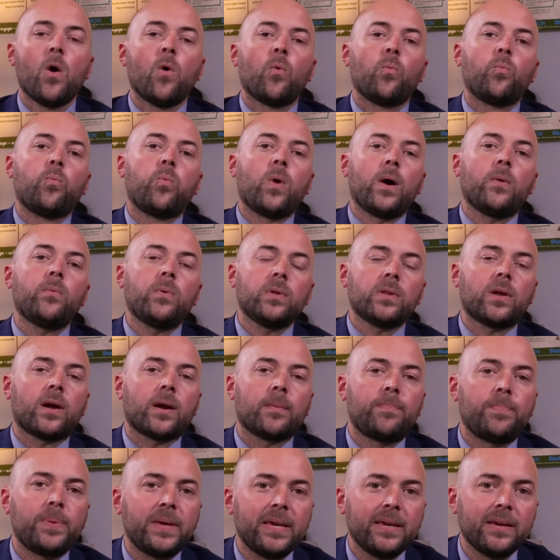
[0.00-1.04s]
What will
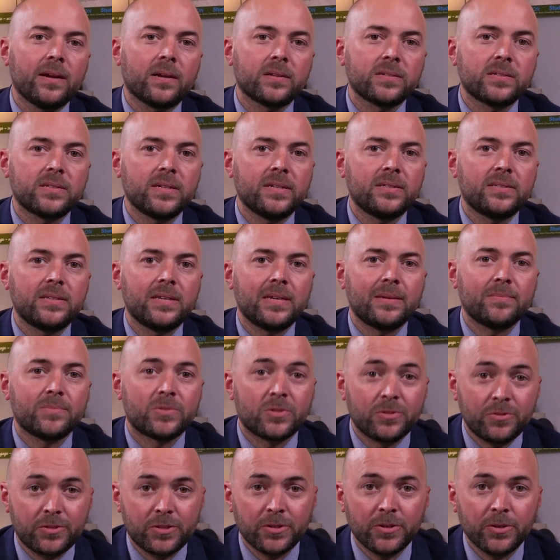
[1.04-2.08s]
our PLC teams
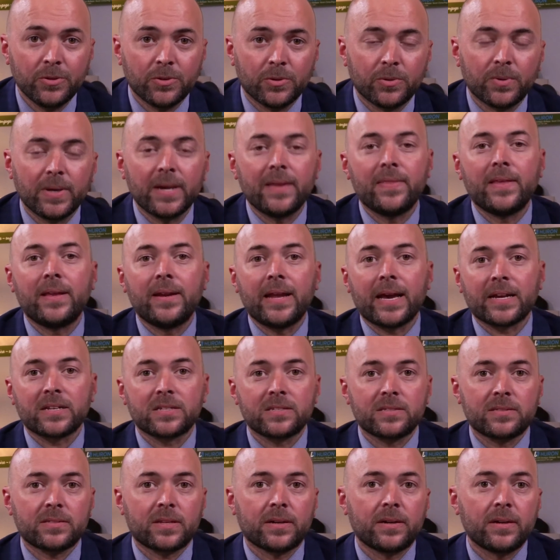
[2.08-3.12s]
do in the
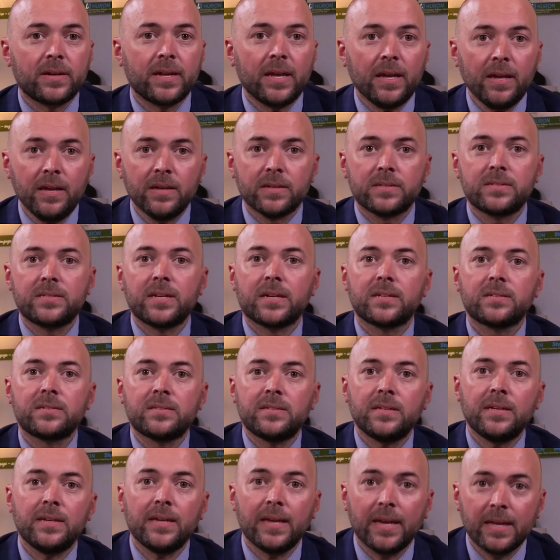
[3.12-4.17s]
next 30,
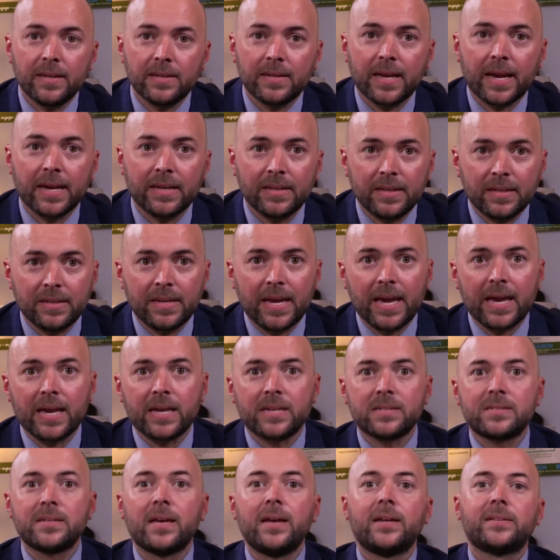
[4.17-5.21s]
60, and 90
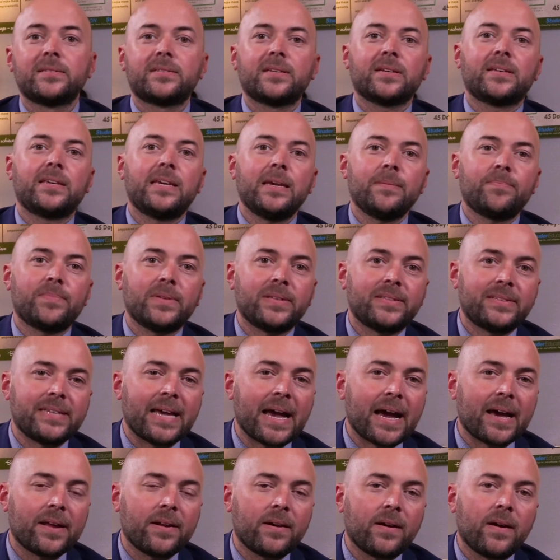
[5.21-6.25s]
days to keep the
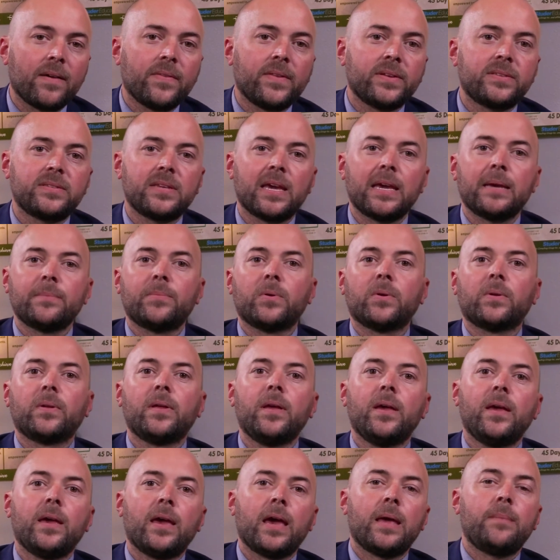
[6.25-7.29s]
data on the table
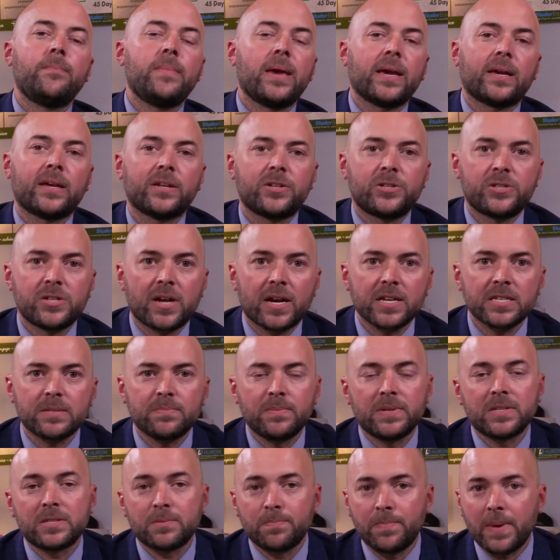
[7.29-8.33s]
and make
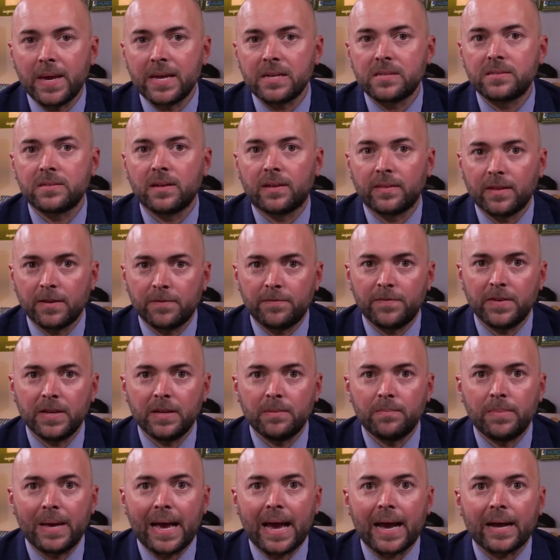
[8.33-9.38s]
adjustments based on the
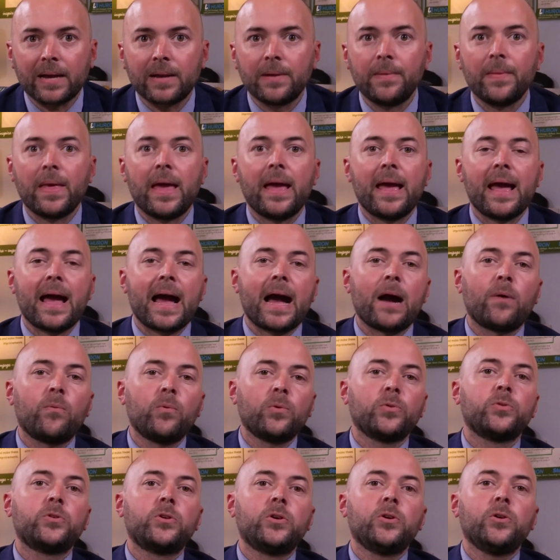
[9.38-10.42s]
feedback? How
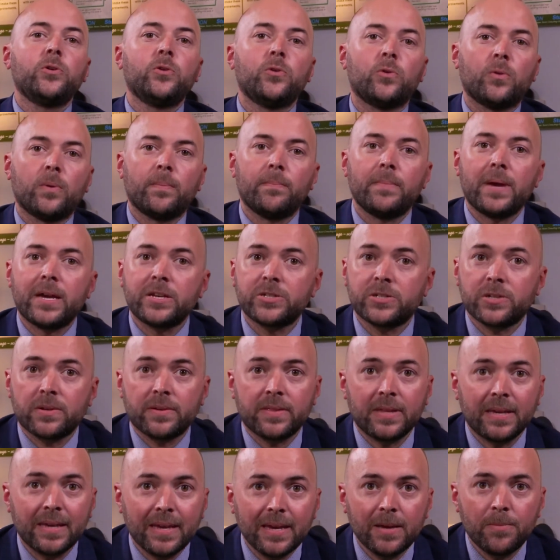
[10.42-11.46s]
will you measure
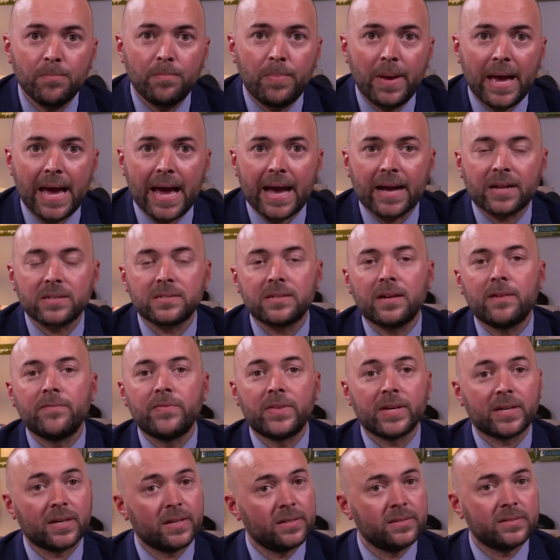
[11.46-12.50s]
the impacts of
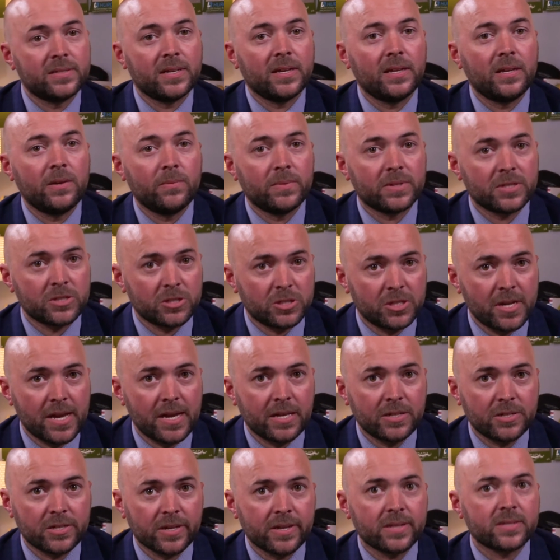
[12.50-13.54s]
the continuous
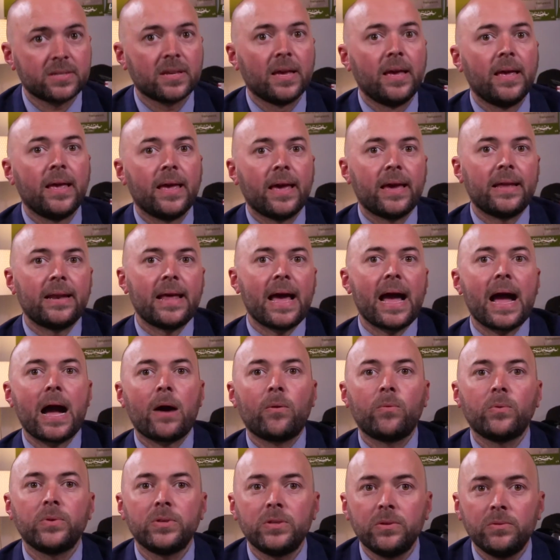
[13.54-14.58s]
changes? And how
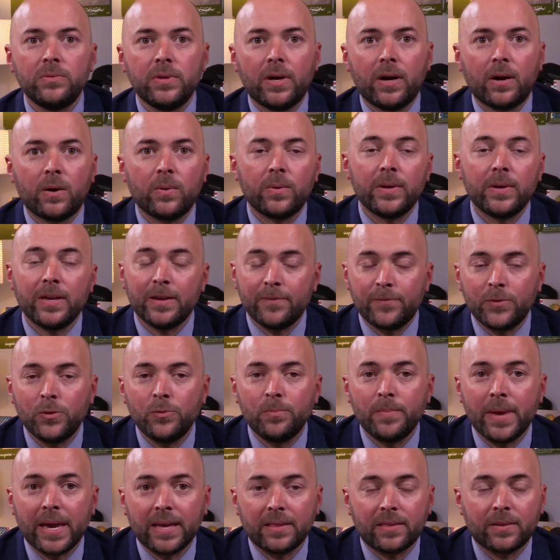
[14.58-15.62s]
will you know if you
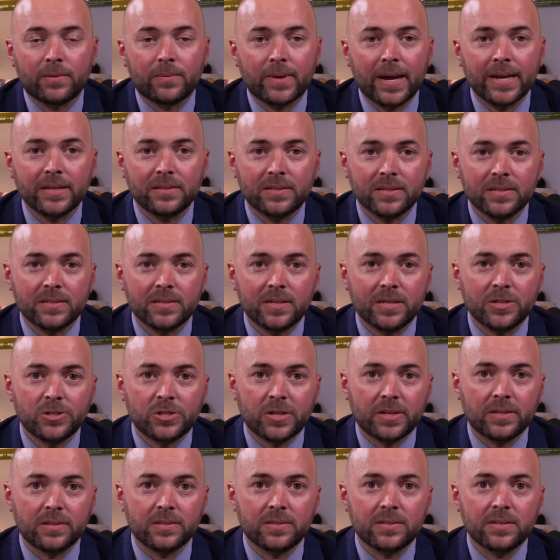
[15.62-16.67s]
made the right
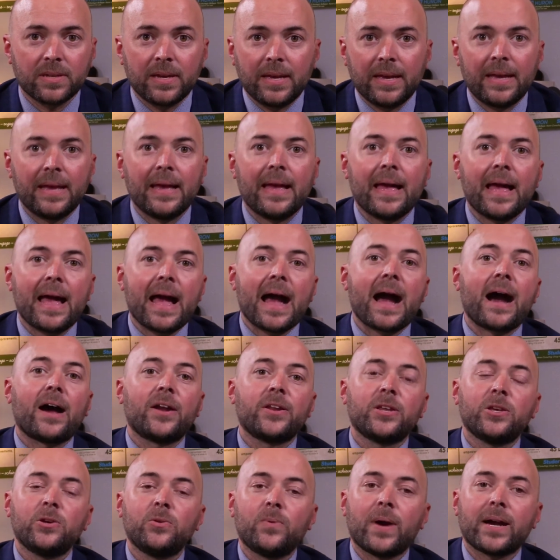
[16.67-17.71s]
decisions? How do
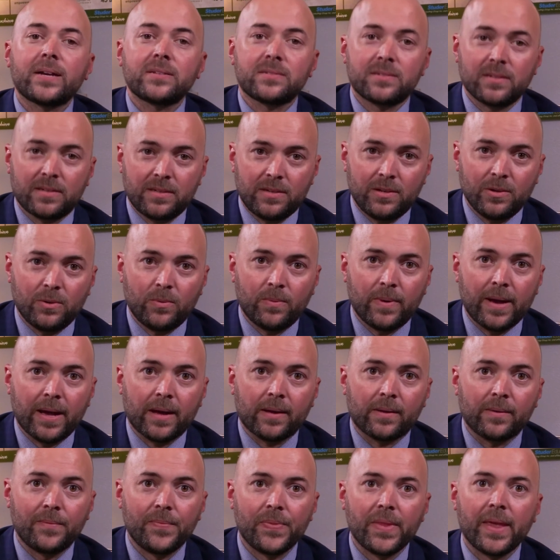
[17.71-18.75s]
you execute
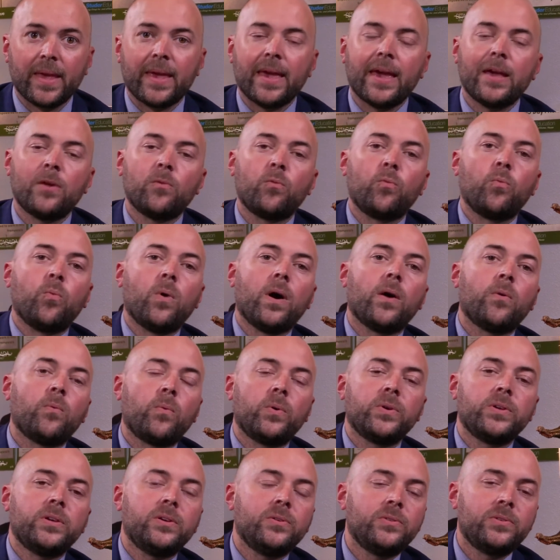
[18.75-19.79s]
well? And what will
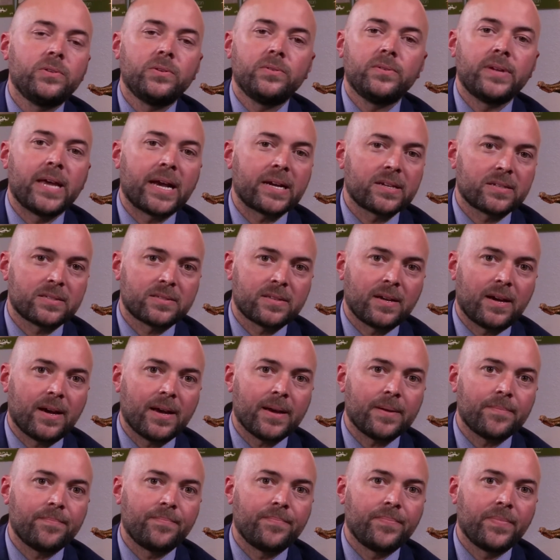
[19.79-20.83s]
you do next
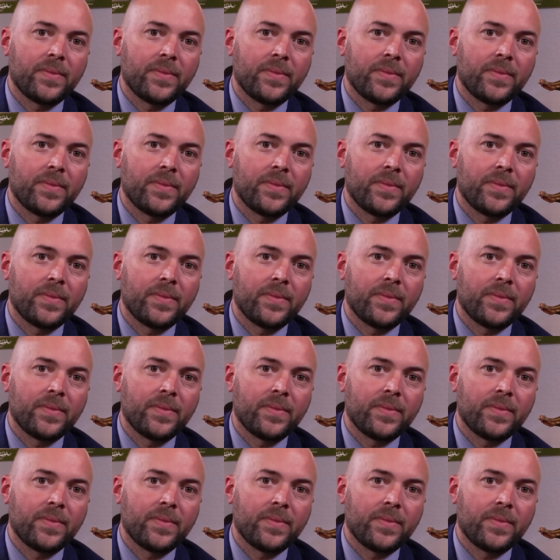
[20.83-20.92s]
time?